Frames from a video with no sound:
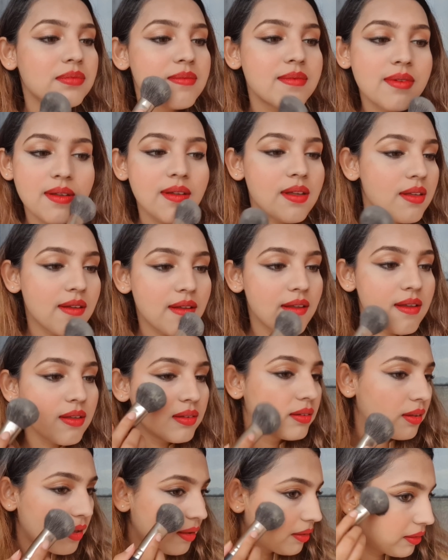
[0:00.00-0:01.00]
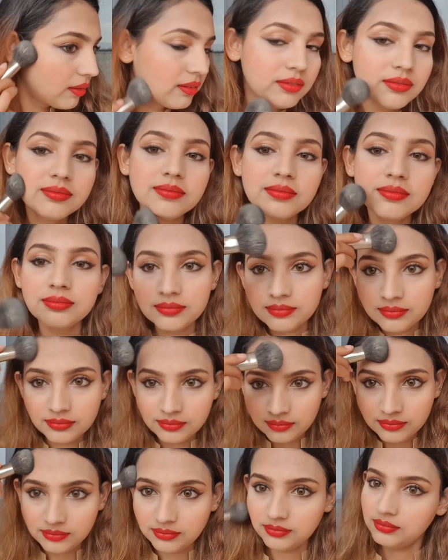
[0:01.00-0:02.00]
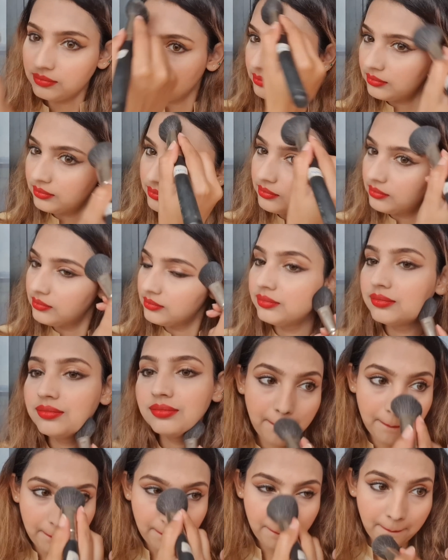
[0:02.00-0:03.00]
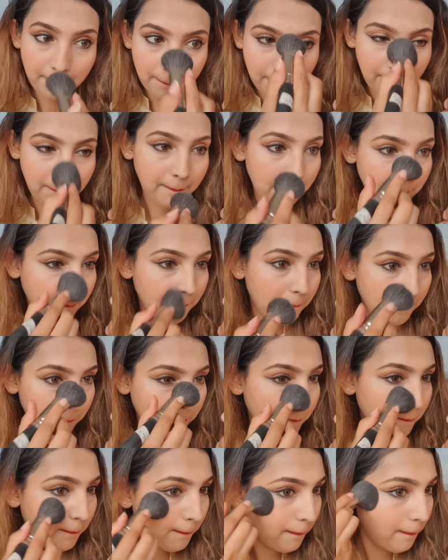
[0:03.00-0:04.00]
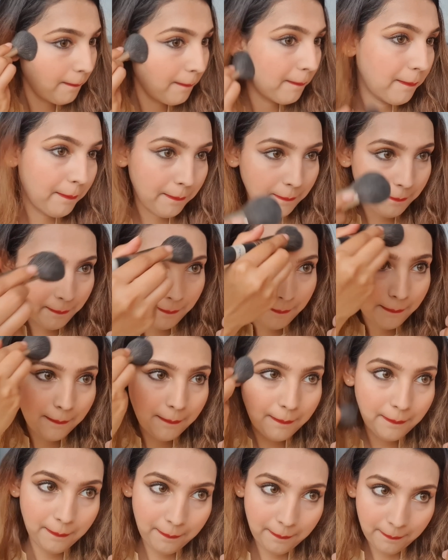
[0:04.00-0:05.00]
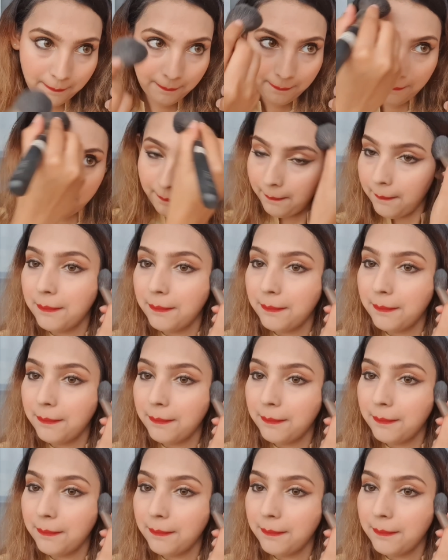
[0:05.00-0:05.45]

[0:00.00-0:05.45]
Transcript: and then I'll go ahead with the same loose powder to set my entire makeup